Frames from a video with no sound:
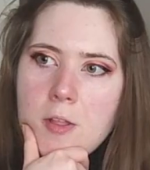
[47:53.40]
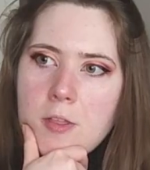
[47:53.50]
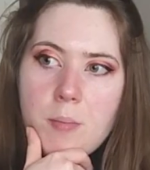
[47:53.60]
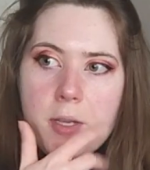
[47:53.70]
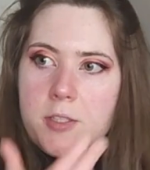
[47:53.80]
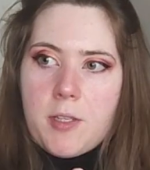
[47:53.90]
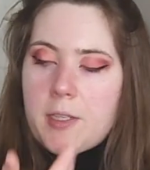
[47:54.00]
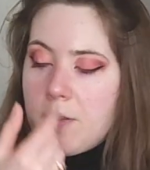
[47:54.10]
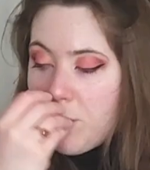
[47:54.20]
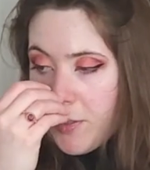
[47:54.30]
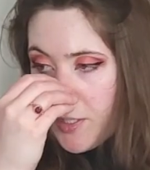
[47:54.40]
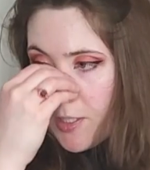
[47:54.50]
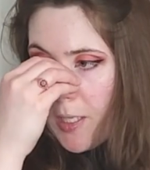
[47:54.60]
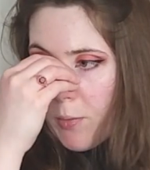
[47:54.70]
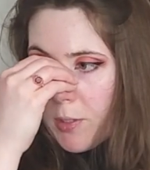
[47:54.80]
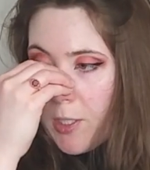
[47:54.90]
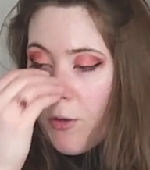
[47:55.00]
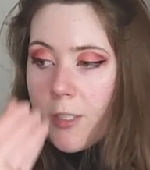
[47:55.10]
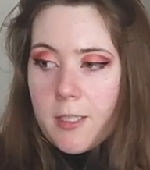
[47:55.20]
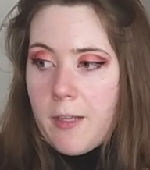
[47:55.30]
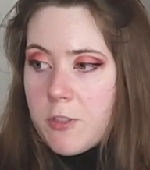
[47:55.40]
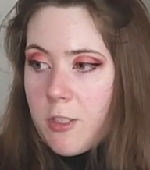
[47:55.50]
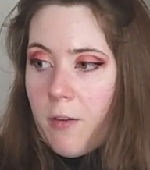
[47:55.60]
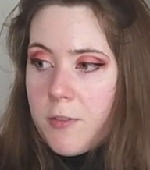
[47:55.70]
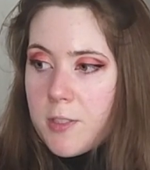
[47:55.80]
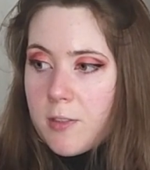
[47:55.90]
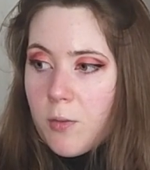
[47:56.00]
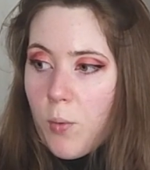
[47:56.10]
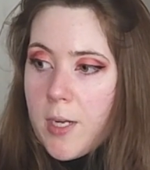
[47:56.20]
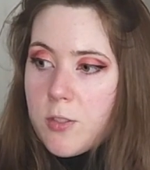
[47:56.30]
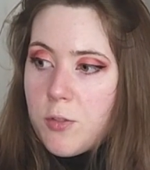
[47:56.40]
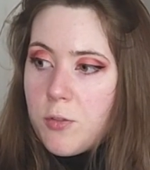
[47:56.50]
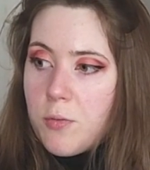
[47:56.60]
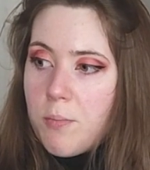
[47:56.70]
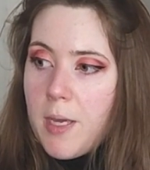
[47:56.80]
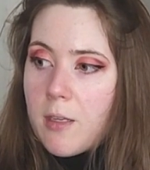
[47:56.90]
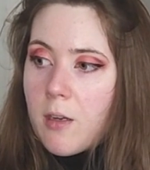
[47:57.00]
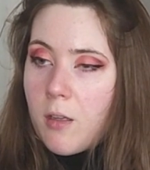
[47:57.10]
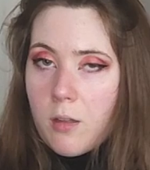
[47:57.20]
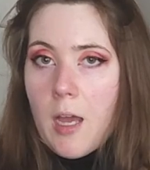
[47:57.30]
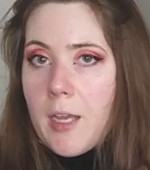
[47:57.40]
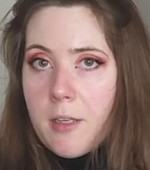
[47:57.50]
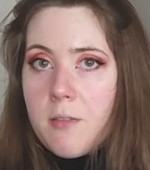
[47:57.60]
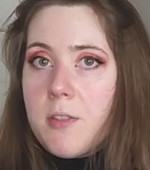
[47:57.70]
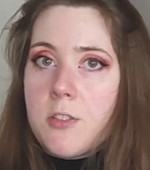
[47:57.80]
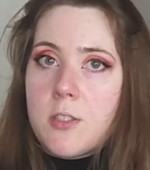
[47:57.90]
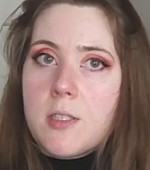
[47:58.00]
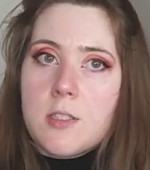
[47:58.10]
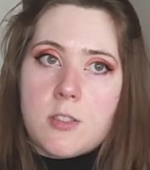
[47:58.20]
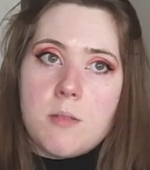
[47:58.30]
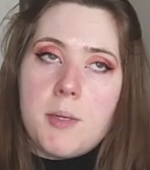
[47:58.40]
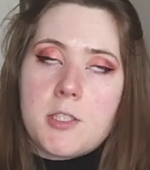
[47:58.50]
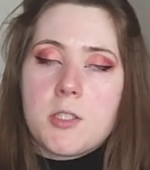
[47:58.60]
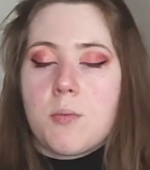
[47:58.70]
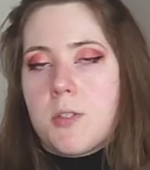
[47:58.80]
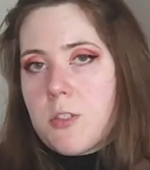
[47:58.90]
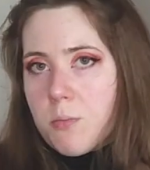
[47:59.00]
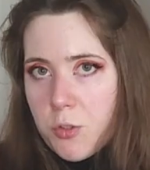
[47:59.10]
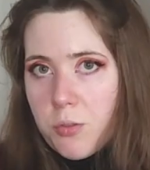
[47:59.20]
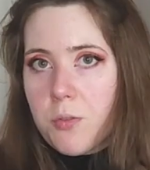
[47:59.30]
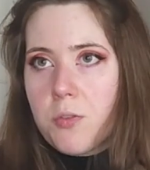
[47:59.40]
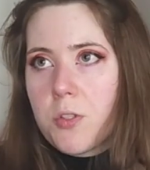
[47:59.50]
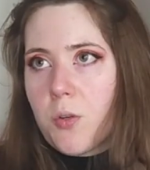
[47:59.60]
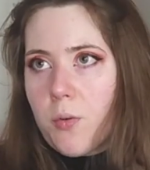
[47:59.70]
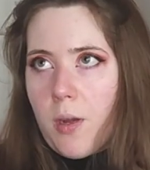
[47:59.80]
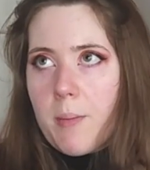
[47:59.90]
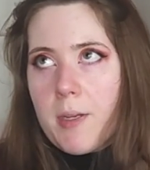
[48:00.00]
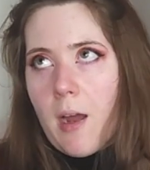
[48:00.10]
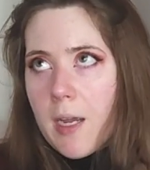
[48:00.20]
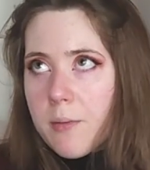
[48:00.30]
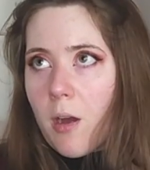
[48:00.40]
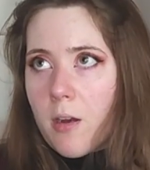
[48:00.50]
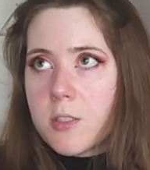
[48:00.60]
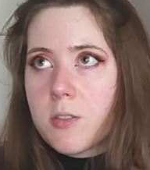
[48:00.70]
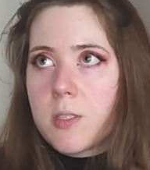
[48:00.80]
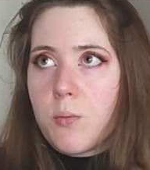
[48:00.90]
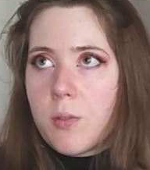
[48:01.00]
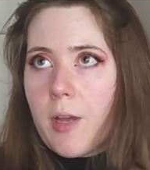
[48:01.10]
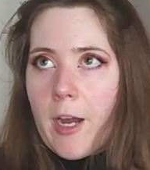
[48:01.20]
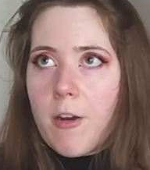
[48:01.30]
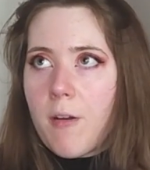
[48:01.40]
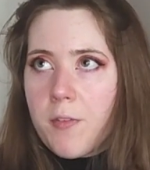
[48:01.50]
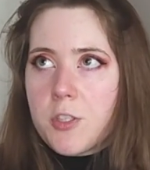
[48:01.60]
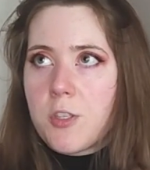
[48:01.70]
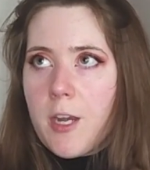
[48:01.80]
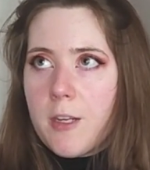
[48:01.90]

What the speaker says: The best I can really say with the early life stuff is that the way to make a lie convincing is to mix it with some truth. So, I mean, I honestly will err on the side